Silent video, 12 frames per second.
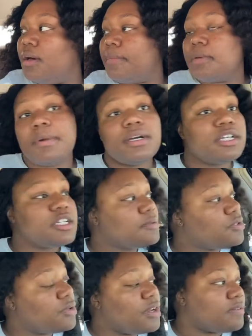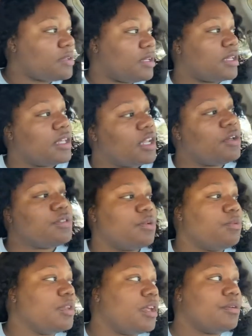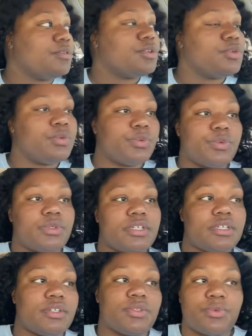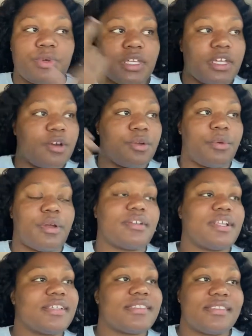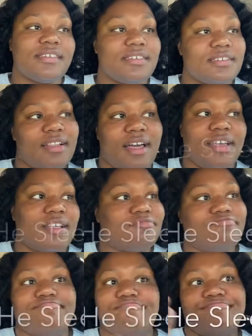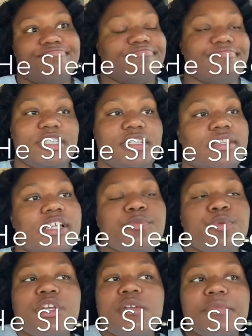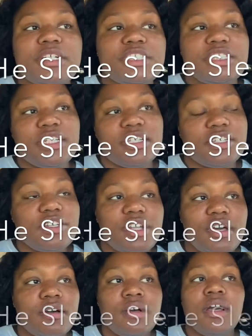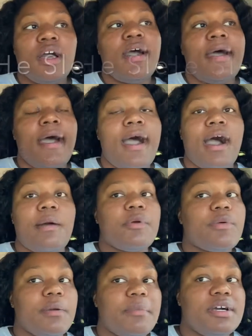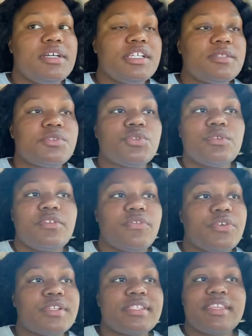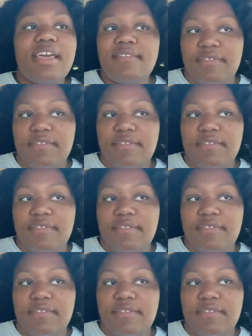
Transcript: and my husband do everything together. The only thing we don't do when he go to work, that's it. Like, that's pretty much it, you know. I'm around my husband 24/7.